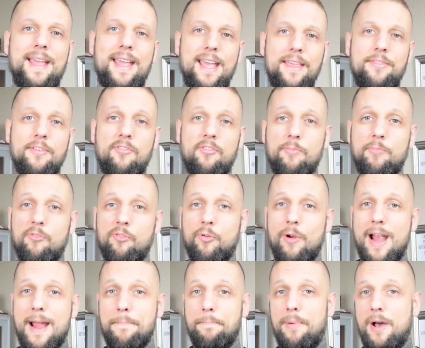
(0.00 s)
Hit the
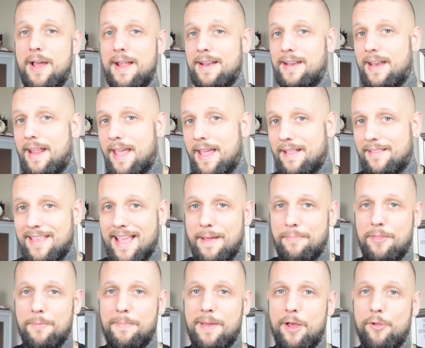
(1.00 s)
subscribe button,
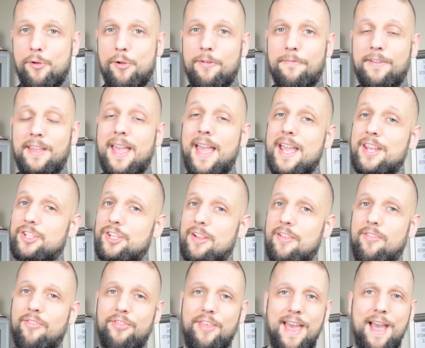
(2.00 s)
tap the bell
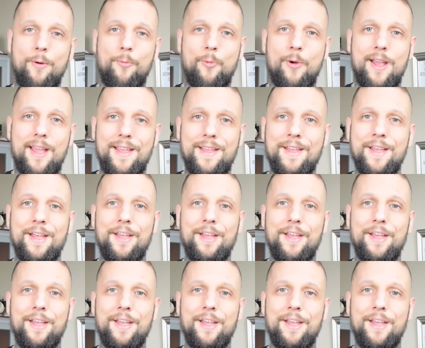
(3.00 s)
notifications, that way